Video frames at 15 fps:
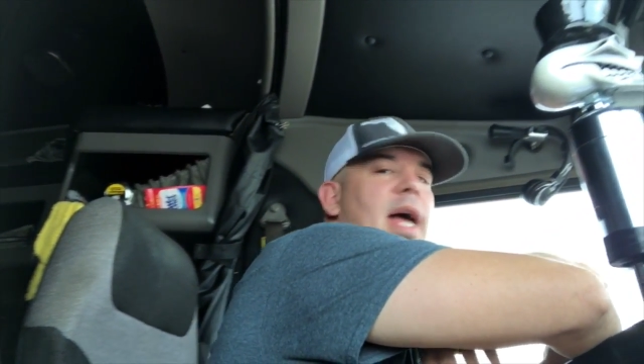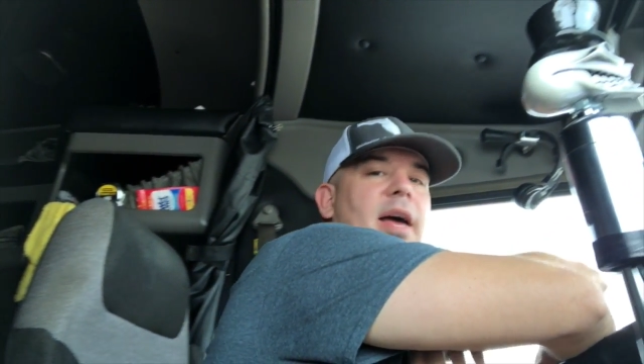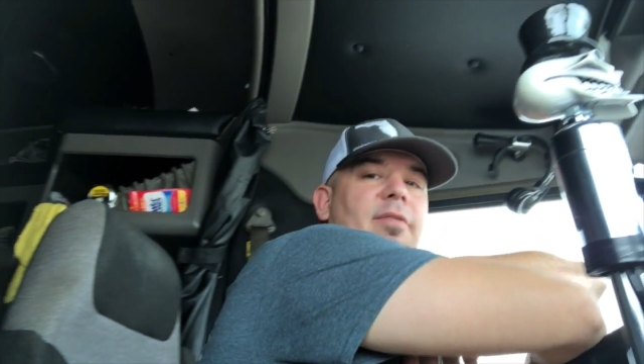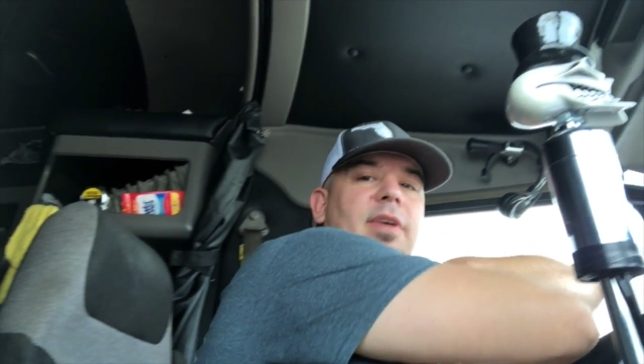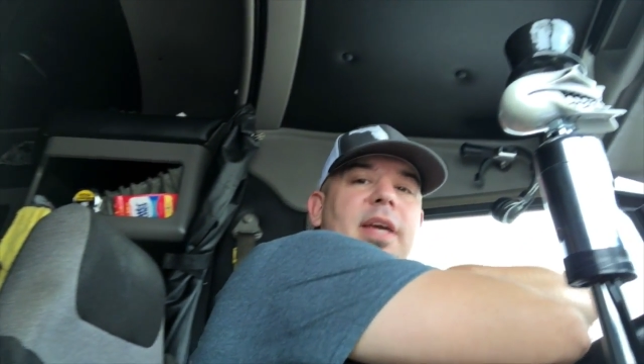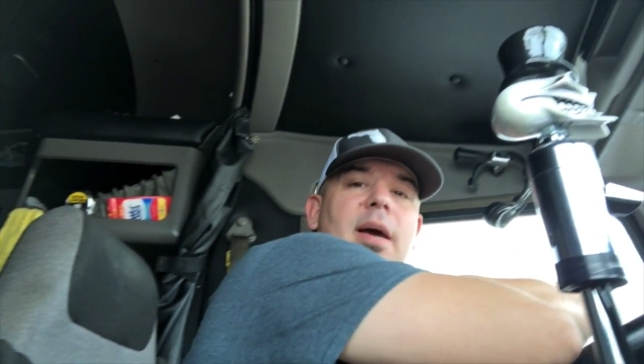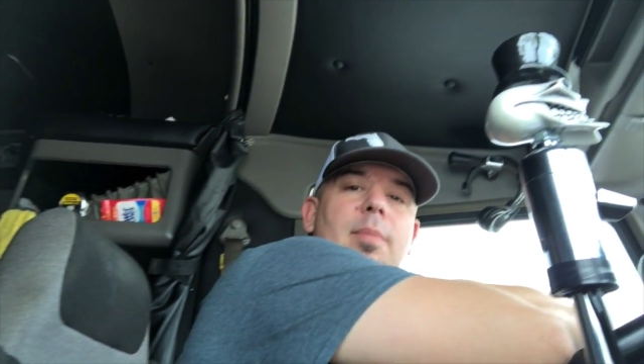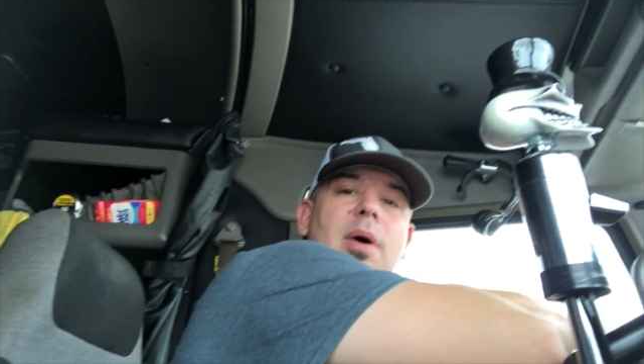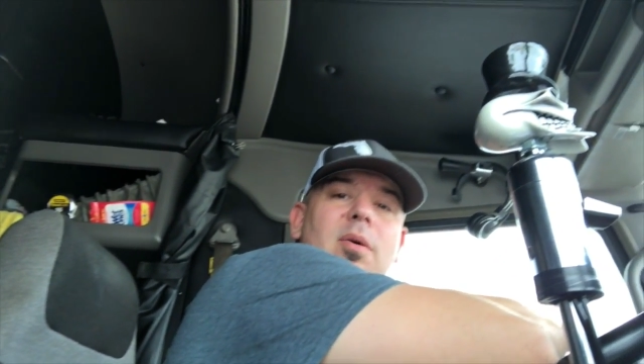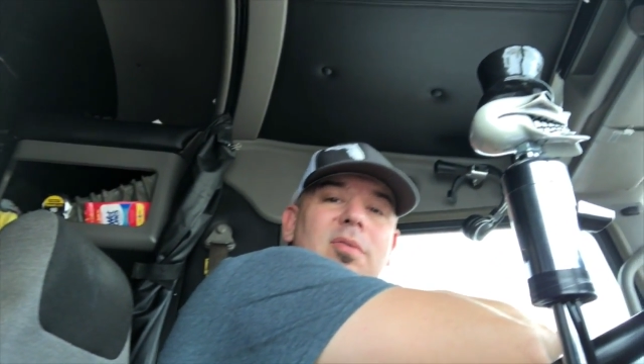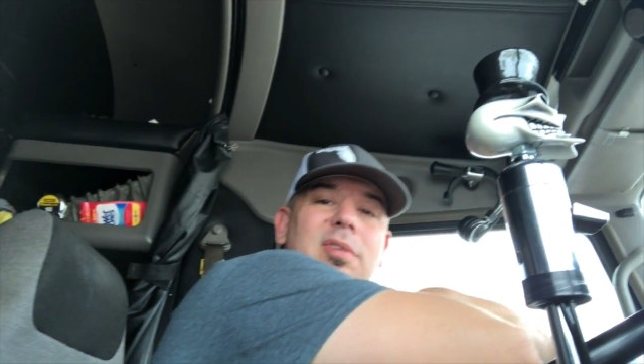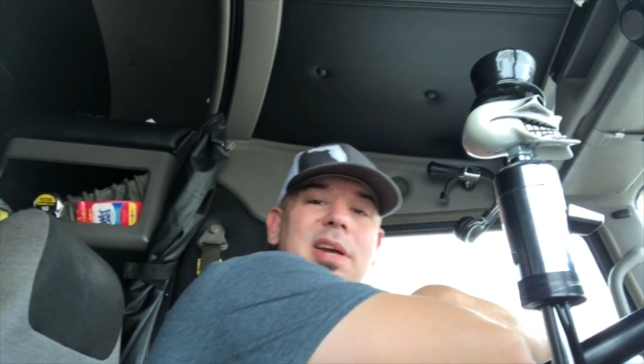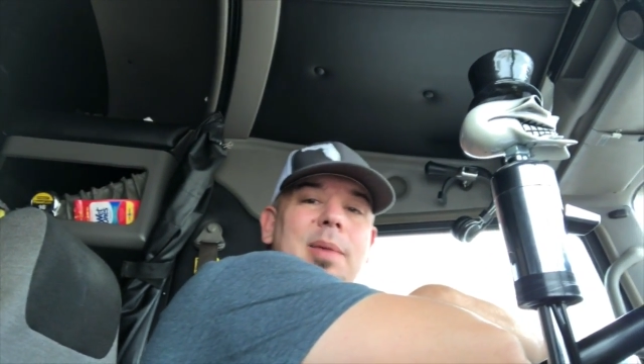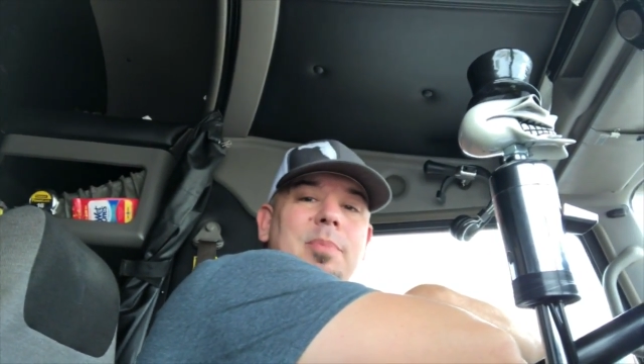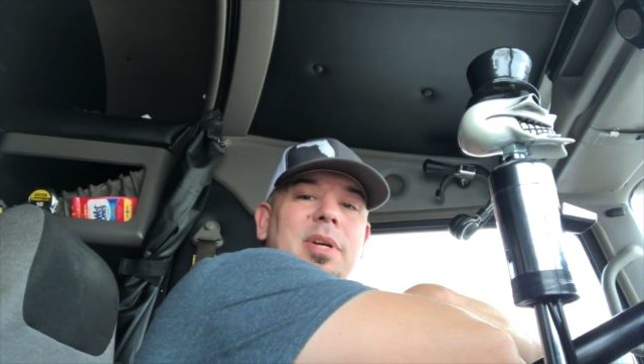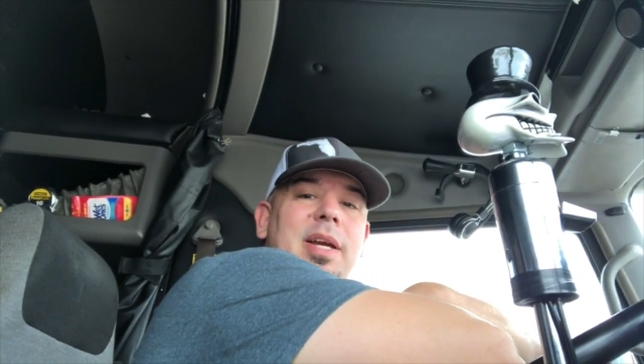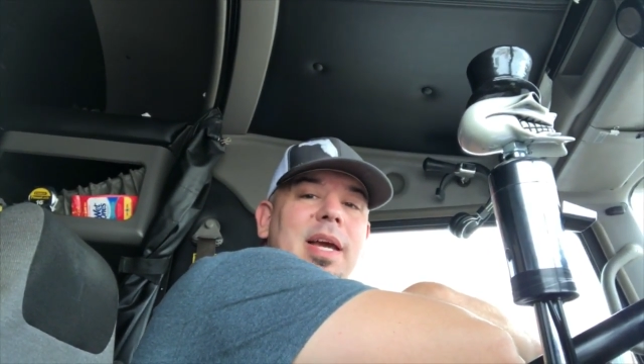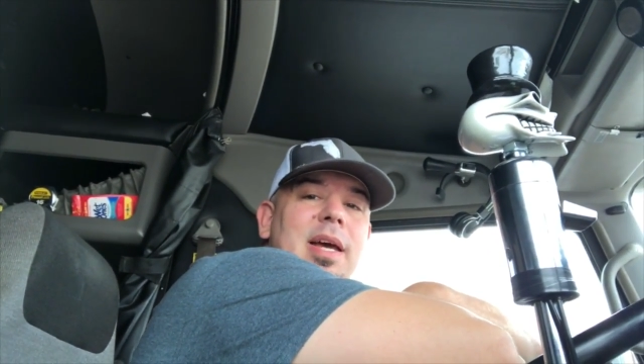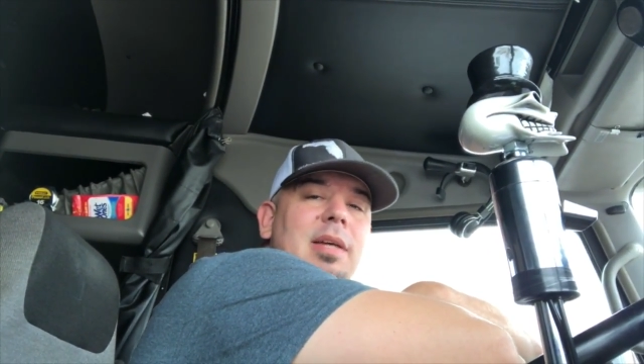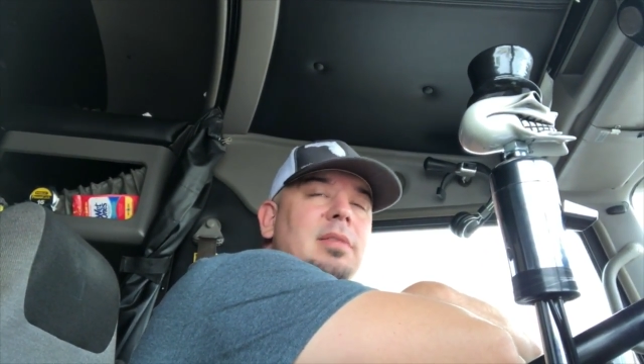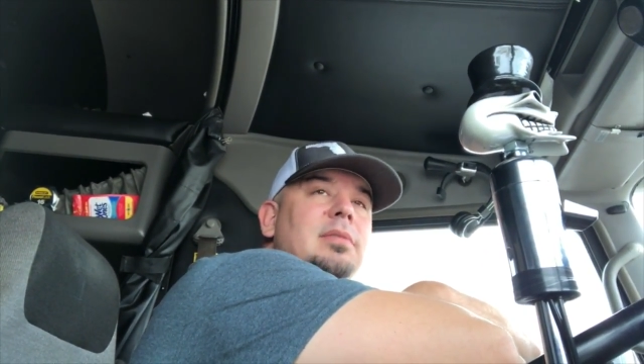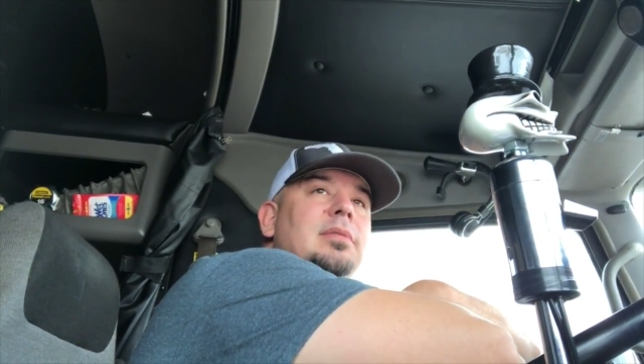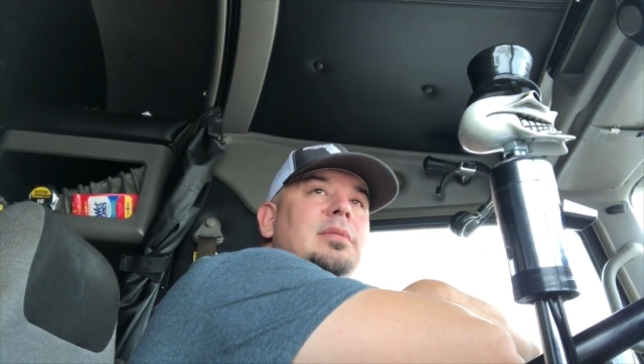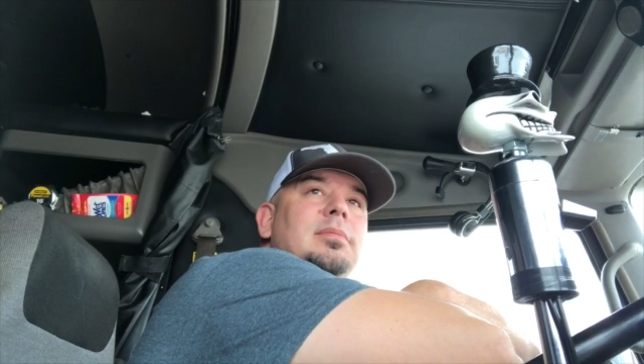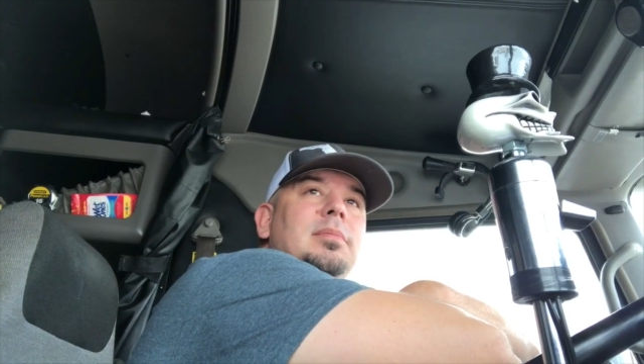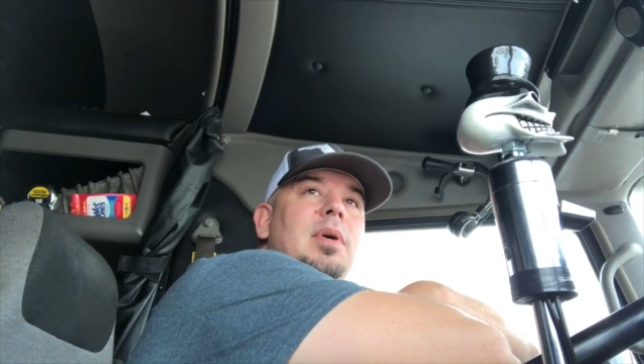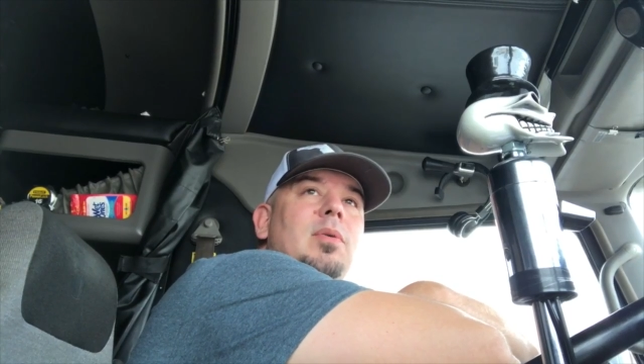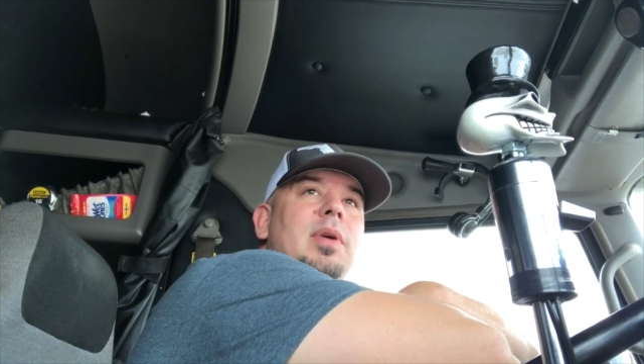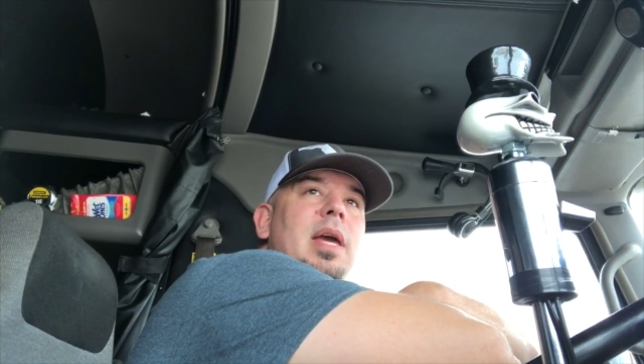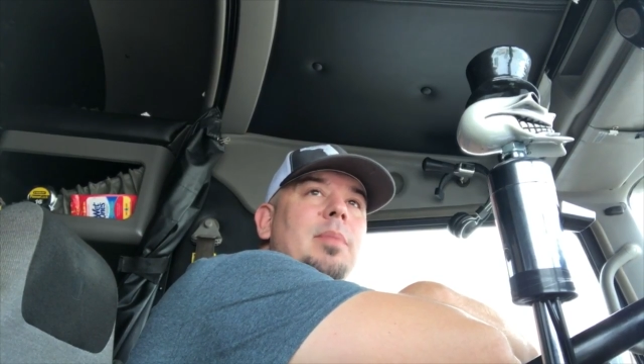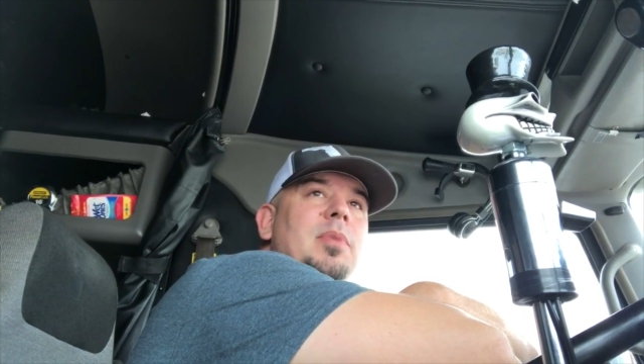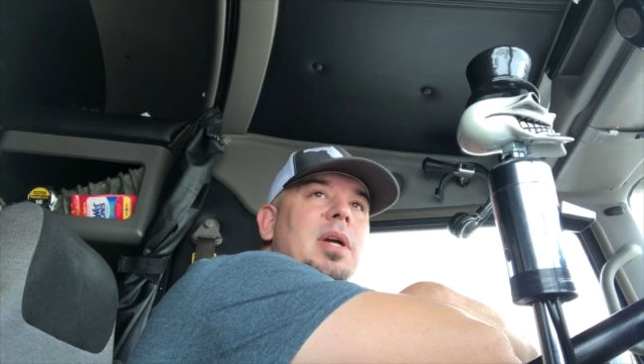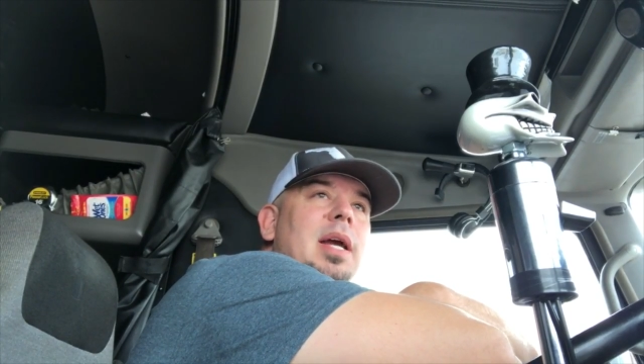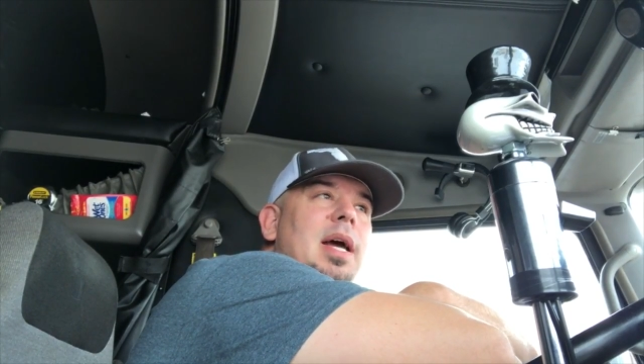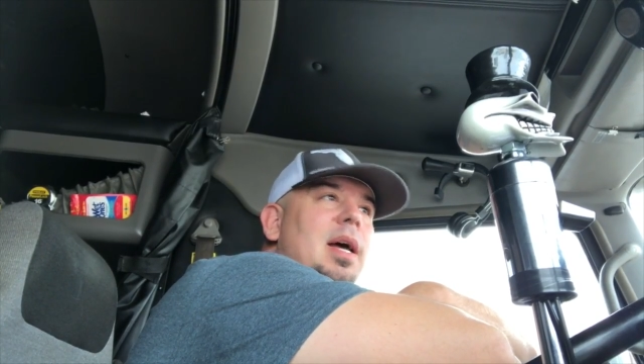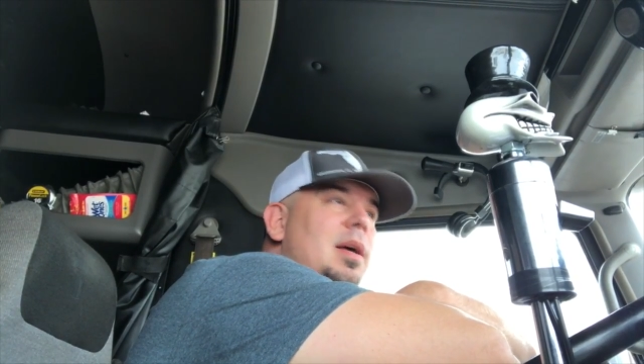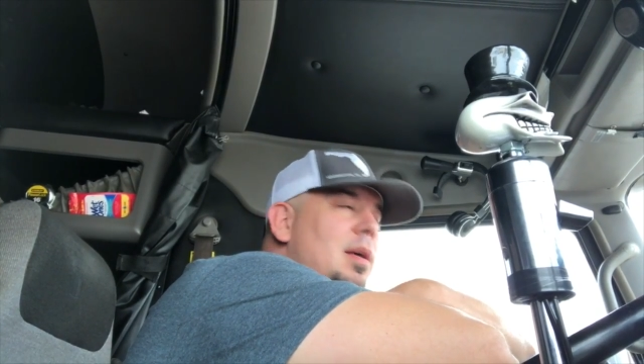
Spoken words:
have my own camera guy.